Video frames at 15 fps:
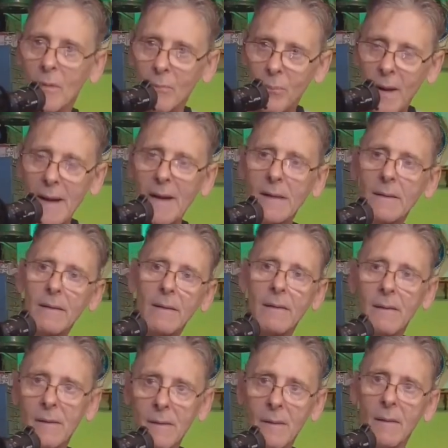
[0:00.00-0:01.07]
bang,
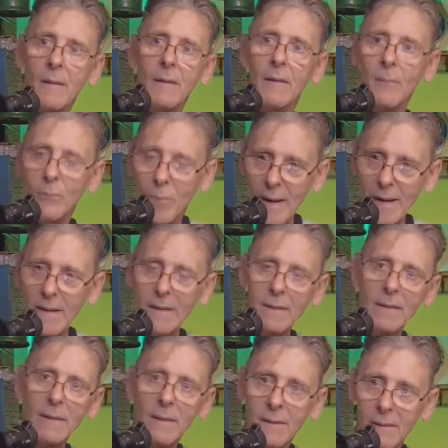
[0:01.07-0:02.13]

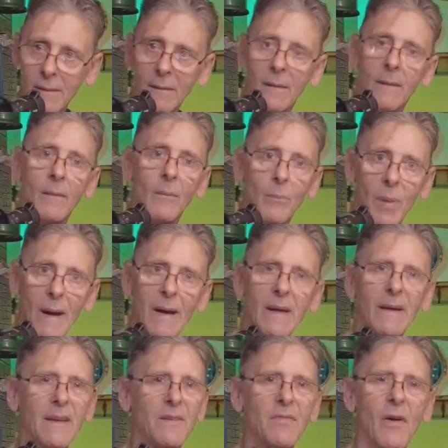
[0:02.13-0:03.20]
bang,
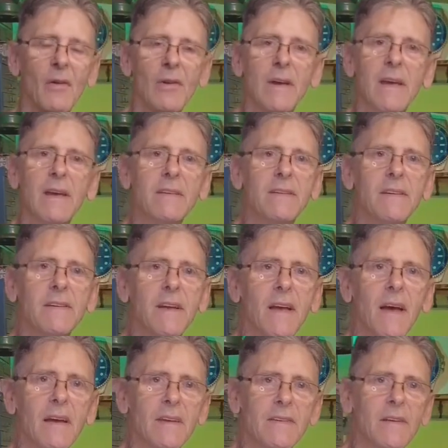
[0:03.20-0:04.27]
bang, it's very easy to
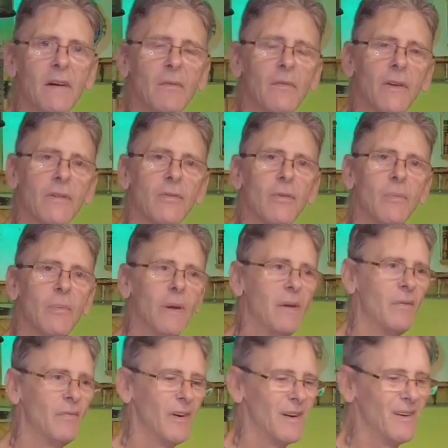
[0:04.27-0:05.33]
get yourself into a bit
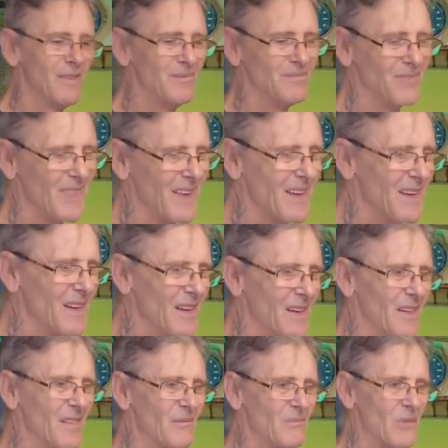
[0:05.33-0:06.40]
of a,
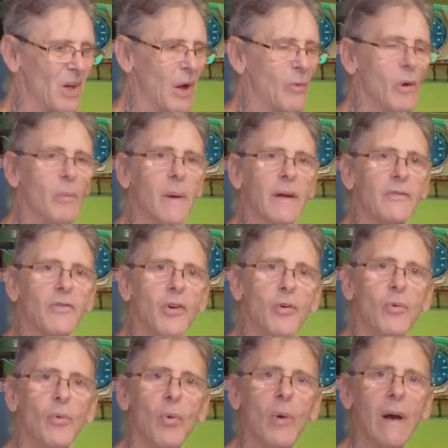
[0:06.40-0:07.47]
go a bit
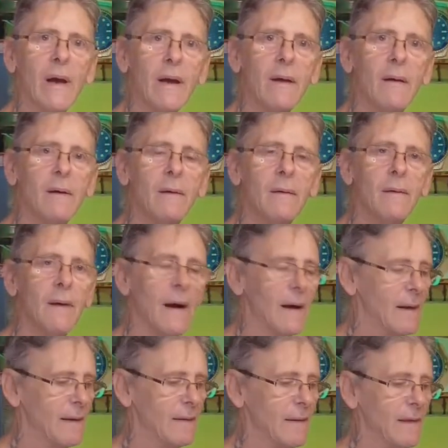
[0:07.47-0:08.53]
too quick
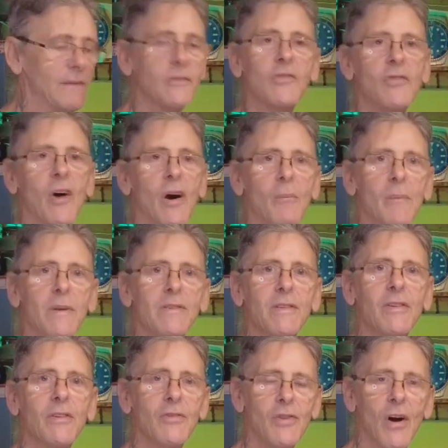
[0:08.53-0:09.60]
and then start
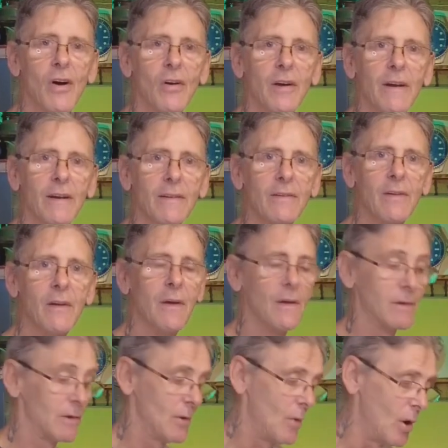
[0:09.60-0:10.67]
missing the targets.
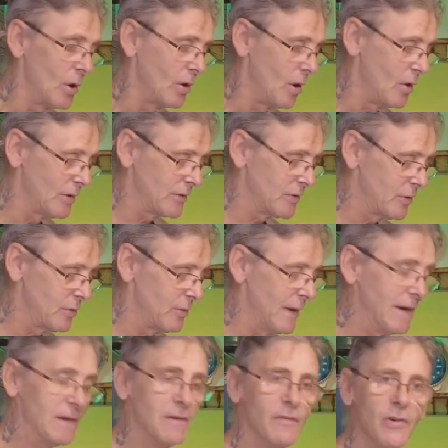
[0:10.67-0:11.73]
So I like to
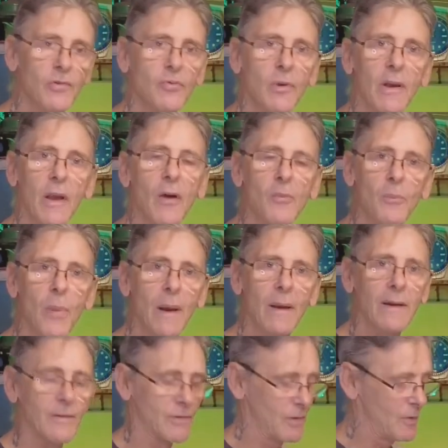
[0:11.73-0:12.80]
individually load
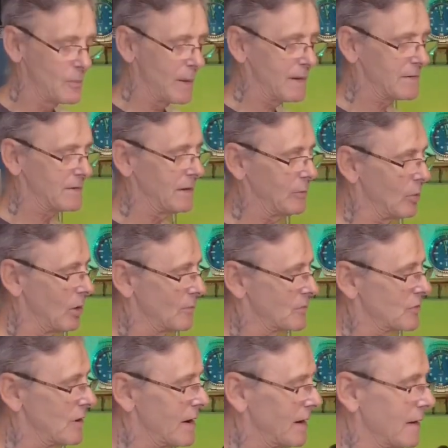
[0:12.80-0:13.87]
pellets. So basically what I'm
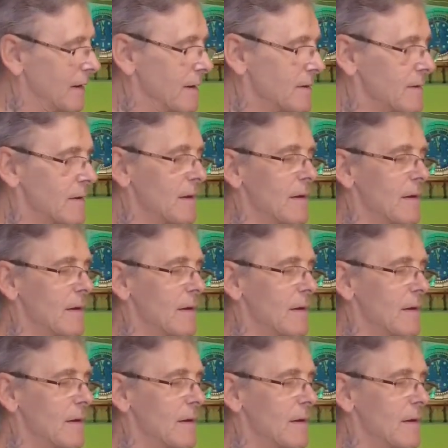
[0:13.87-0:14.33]
saying is,